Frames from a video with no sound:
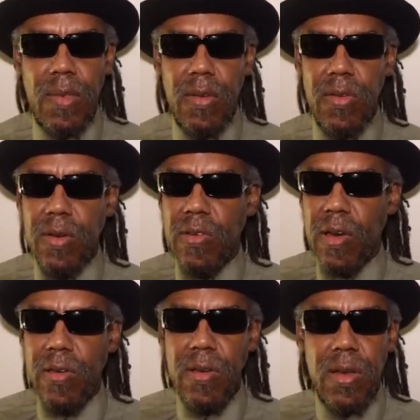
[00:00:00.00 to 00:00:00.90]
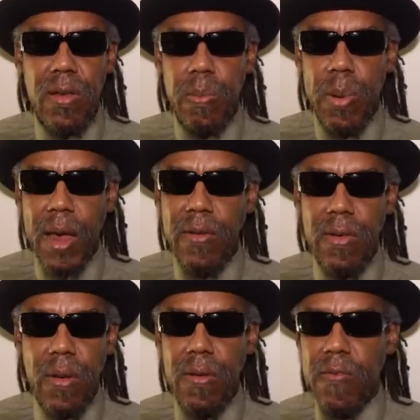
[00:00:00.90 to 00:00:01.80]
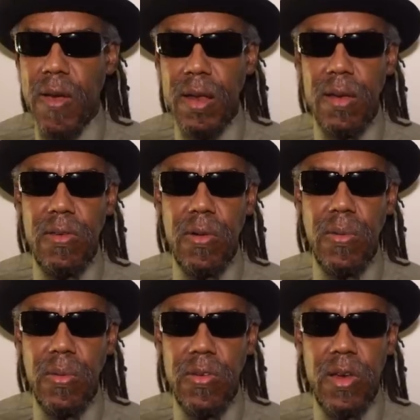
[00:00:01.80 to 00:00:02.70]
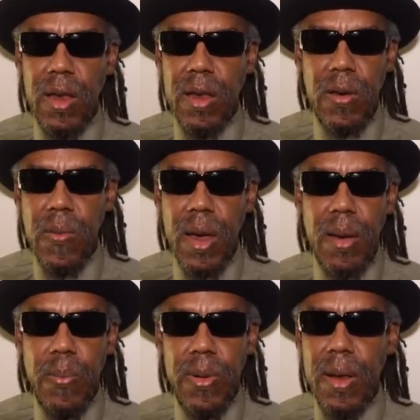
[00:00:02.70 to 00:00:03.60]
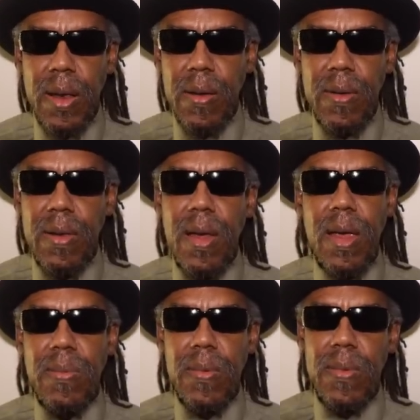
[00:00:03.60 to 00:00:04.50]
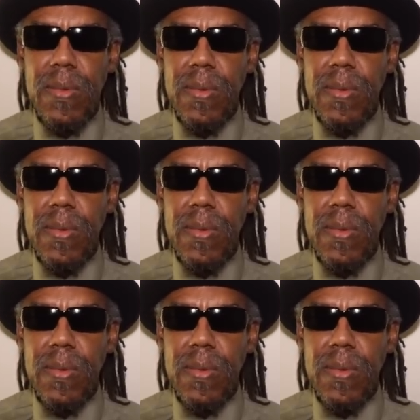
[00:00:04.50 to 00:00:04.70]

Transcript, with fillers: The suggestion is based on the fact that your shit, you ain't put nothing on the table.